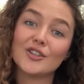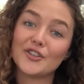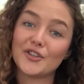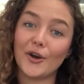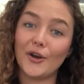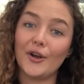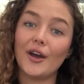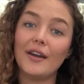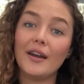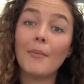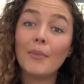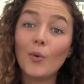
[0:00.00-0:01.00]
So,
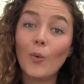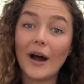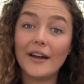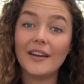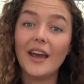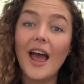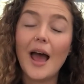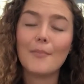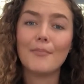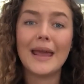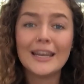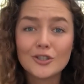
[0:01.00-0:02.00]
number one,
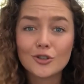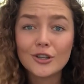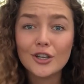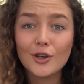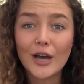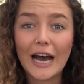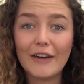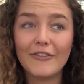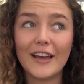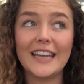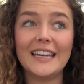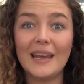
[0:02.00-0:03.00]
make sure that you
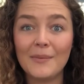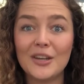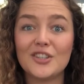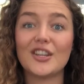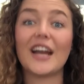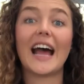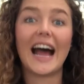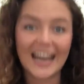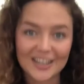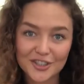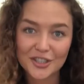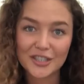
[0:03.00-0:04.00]
have an image that
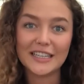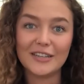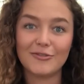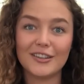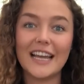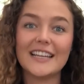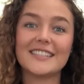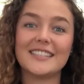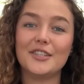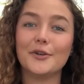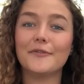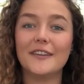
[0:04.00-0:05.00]
actually relates
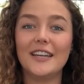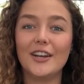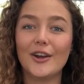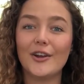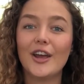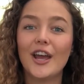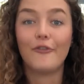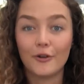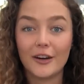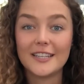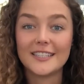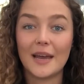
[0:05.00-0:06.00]
to your video.
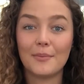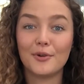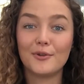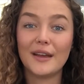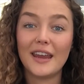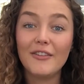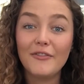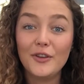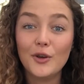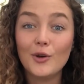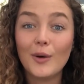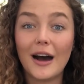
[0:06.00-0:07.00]
For example, if
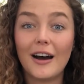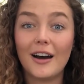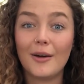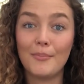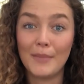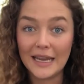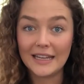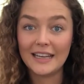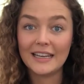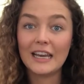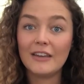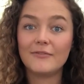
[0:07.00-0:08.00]
you are
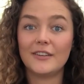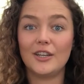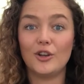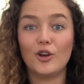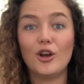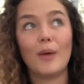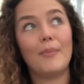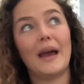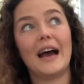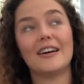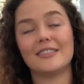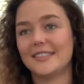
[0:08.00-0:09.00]
making a video
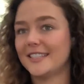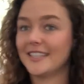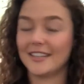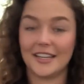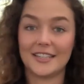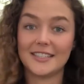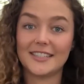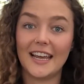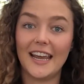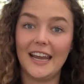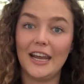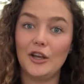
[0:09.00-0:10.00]
about, let's
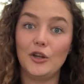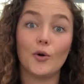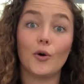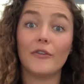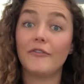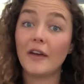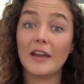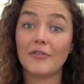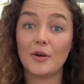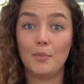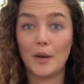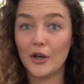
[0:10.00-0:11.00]
say, your
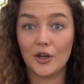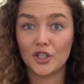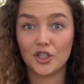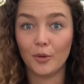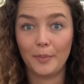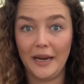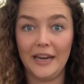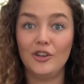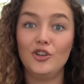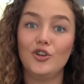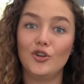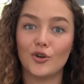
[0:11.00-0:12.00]
favorite burger shop
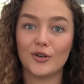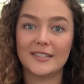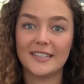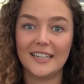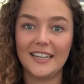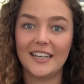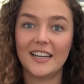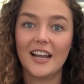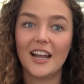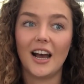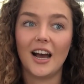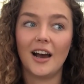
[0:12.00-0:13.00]
in New York City,
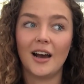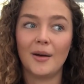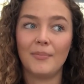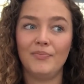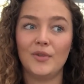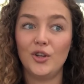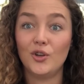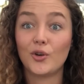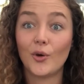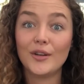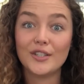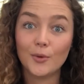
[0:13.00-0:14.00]
um, you're
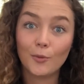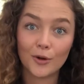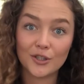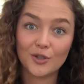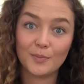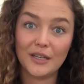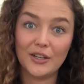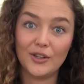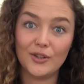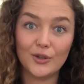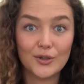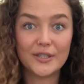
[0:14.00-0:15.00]
going to want to be
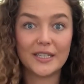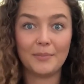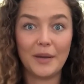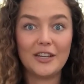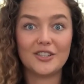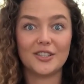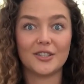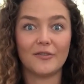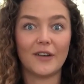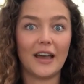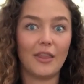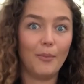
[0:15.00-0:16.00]
using pictures
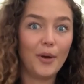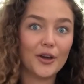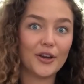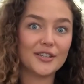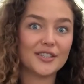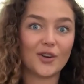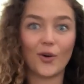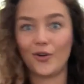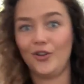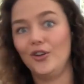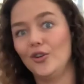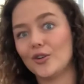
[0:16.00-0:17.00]
of either burgers
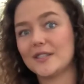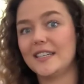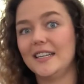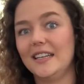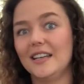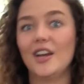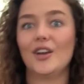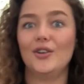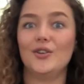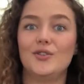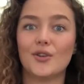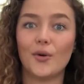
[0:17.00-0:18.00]
or New York City.
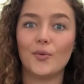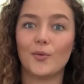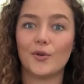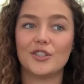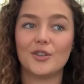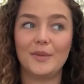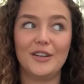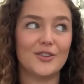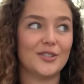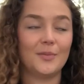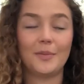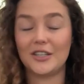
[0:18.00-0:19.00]
You don't want to be
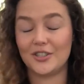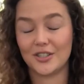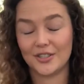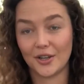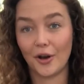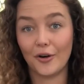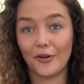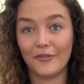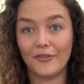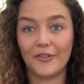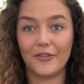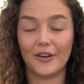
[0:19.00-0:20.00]
using pictures
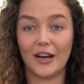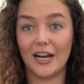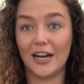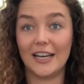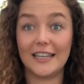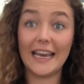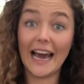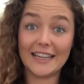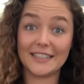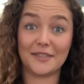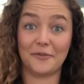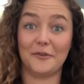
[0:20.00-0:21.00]
of uh,
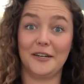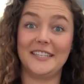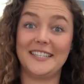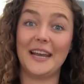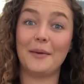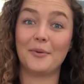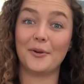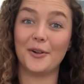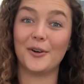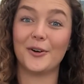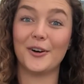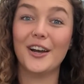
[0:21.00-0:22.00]
cats, for
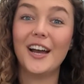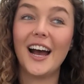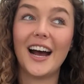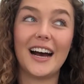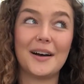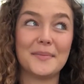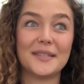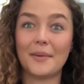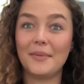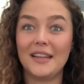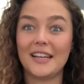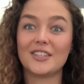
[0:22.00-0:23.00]
example, or um,
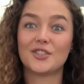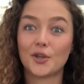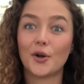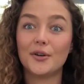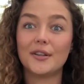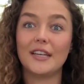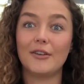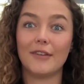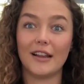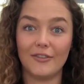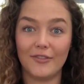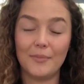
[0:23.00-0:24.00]
something that's totally
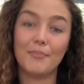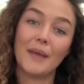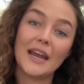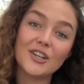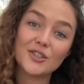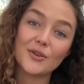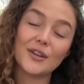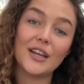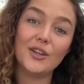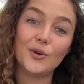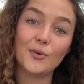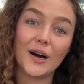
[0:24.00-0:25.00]
irrelevant. Make sure
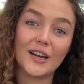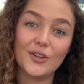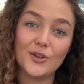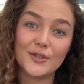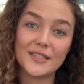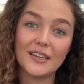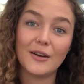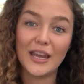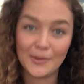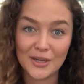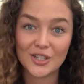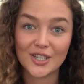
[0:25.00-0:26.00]
that you are using
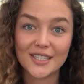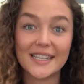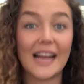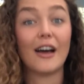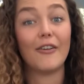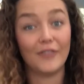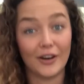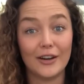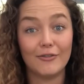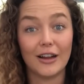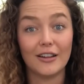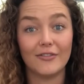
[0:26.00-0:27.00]
images that are
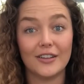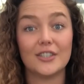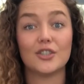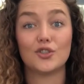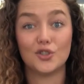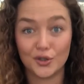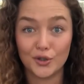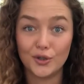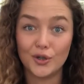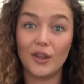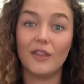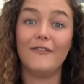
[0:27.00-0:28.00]
very relevant
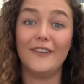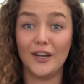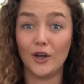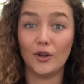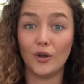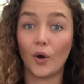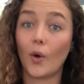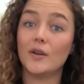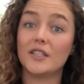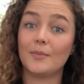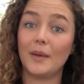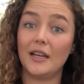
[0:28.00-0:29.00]
to the video you're
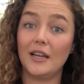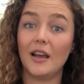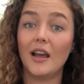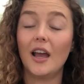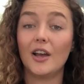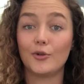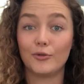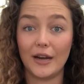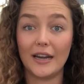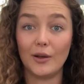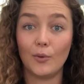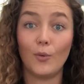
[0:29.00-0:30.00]
going to be
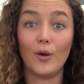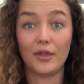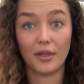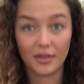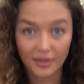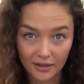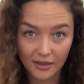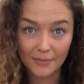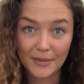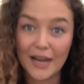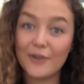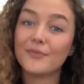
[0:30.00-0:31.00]
creating with the
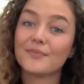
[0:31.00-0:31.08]
thumbnail.